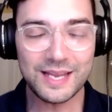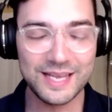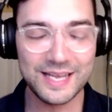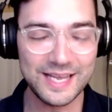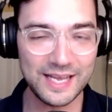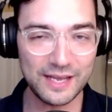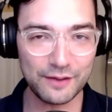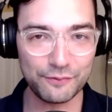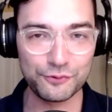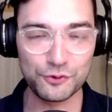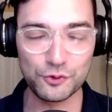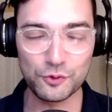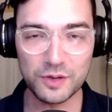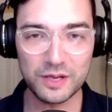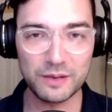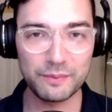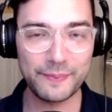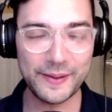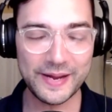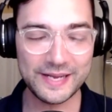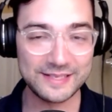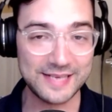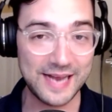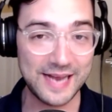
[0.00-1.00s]
If you can
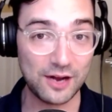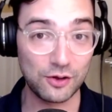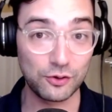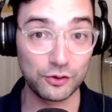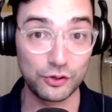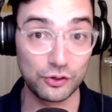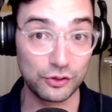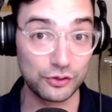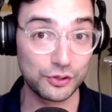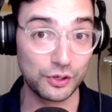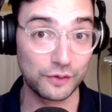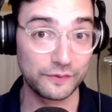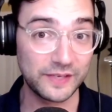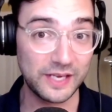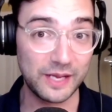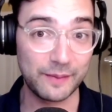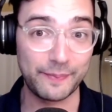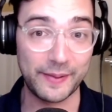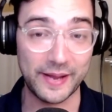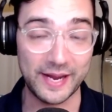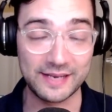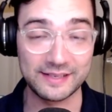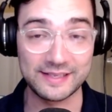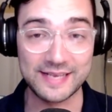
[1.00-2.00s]
pay tackle, you deserve to get
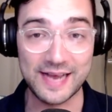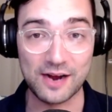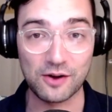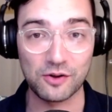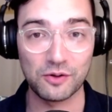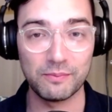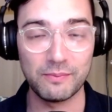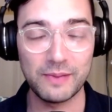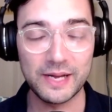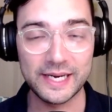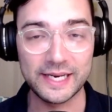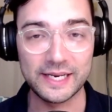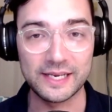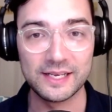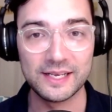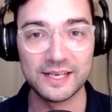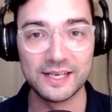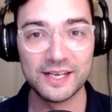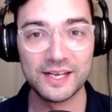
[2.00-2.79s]
paid tackle money.